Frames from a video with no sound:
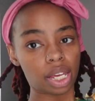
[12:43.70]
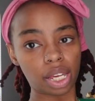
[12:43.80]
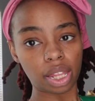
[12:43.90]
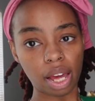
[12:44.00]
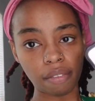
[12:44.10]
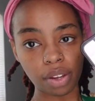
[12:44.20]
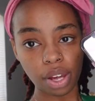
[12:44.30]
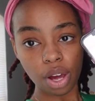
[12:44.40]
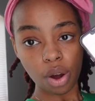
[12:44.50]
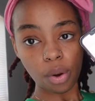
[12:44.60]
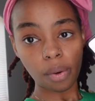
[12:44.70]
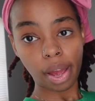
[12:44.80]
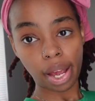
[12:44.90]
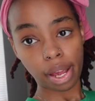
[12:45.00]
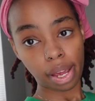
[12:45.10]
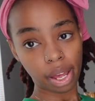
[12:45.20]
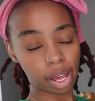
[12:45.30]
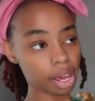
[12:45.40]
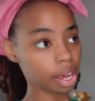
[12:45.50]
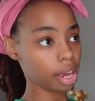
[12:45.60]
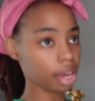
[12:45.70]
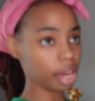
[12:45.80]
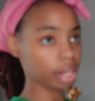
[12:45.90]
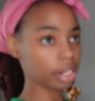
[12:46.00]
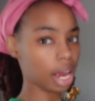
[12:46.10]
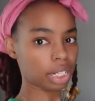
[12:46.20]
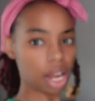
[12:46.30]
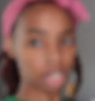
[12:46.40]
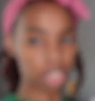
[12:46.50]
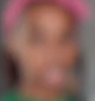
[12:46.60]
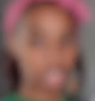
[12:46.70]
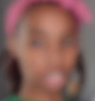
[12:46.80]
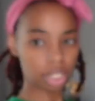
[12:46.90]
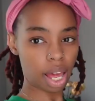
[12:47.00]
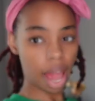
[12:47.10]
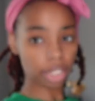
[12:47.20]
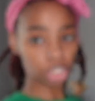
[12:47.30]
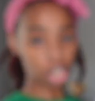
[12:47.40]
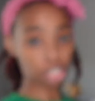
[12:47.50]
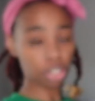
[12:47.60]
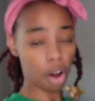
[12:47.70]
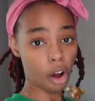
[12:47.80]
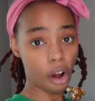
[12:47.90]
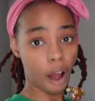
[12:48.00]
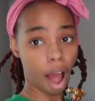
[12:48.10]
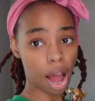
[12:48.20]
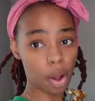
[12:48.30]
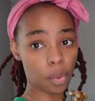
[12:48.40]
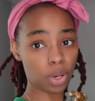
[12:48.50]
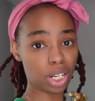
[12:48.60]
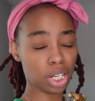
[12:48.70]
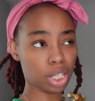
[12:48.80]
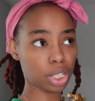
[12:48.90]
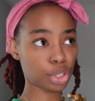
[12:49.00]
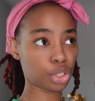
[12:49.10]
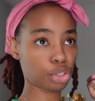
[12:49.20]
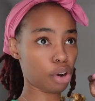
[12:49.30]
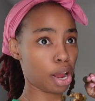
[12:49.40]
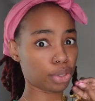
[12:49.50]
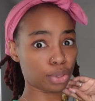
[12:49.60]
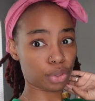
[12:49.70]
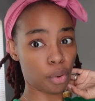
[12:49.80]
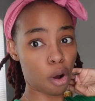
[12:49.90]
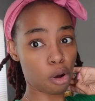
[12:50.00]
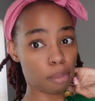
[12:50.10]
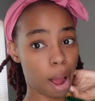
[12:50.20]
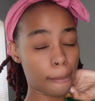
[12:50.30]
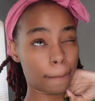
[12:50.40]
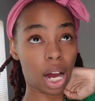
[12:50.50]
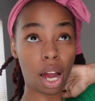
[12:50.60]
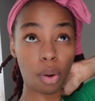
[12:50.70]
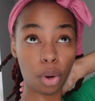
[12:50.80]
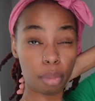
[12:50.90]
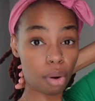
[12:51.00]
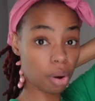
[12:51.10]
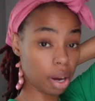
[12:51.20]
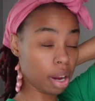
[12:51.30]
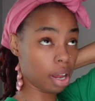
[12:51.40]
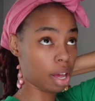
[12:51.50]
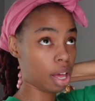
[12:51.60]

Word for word: eleven oh eight, and as y'all can, as y'all saw, I was trying to store all my PowerPoint.